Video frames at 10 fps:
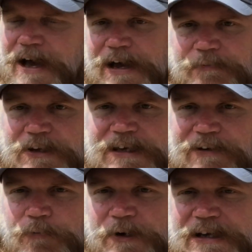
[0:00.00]
I am like
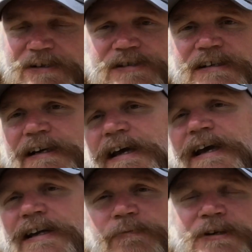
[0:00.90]
everybody else.
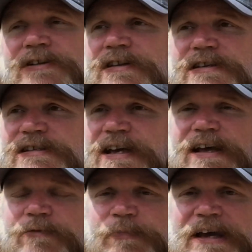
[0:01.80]
In the middle of this
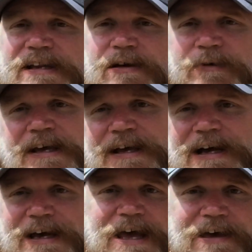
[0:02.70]
pandemic,
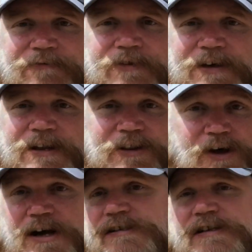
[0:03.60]
I have
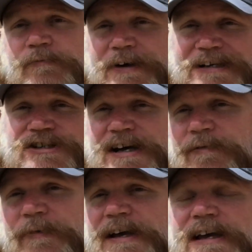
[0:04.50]
lost my job,
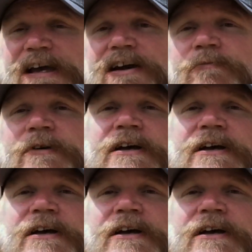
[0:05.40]
my income.